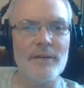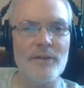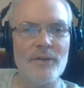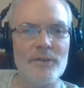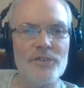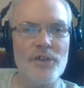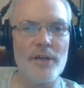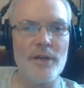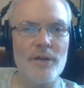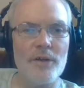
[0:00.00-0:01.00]
on
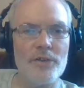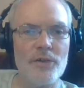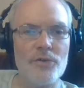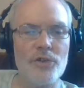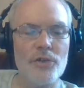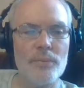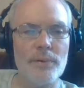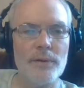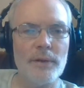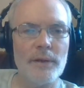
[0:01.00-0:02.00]
YouTube
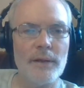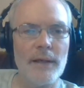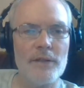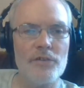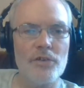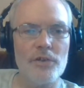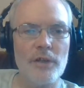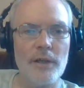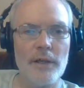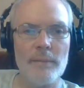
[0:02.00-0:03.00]
later on.
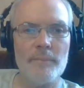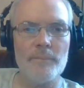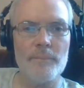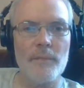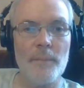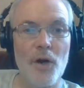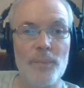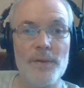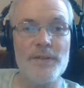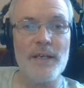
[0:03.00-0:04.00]
I'm
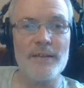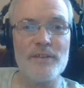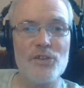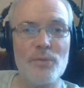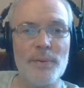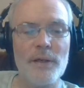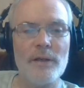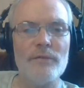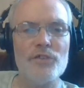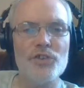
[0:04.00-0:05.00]
hoping to get to the topic
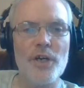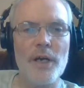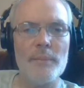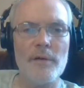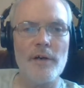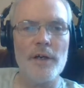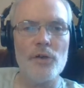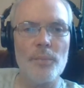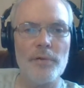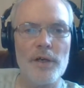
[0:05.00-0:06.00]
of JMRI and
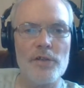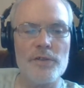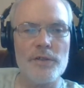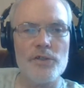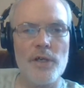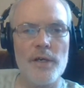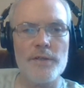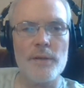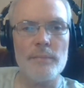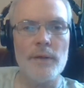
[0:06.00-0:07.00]
operations and share
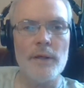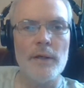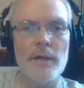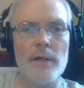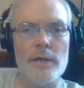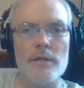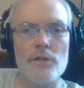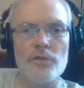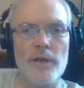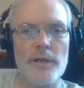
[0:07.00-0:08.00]
some
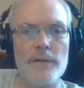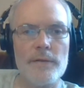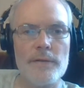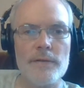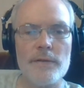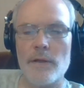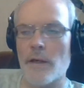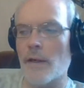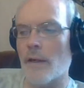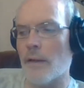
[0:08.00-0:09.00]
screens
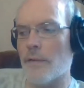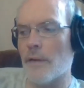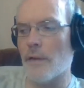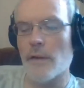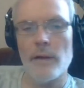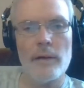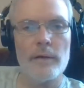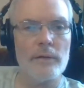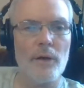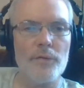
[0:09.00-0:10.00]

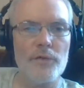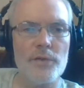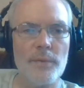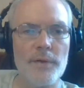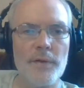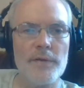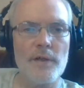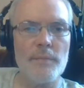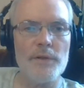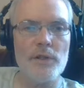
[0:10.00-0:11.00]
and go through some of the things
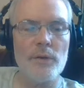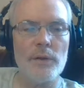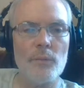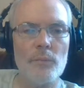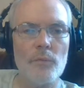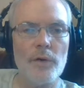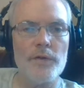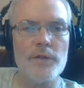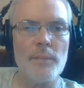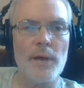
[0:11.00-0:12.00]
that I've been doing with
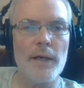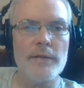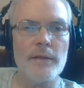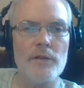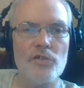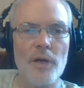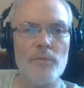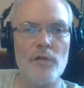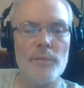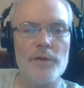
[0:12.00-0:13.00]
simulating train
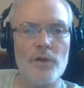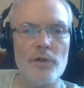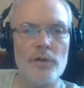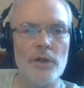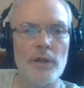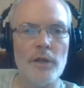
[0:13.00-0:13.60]
movements on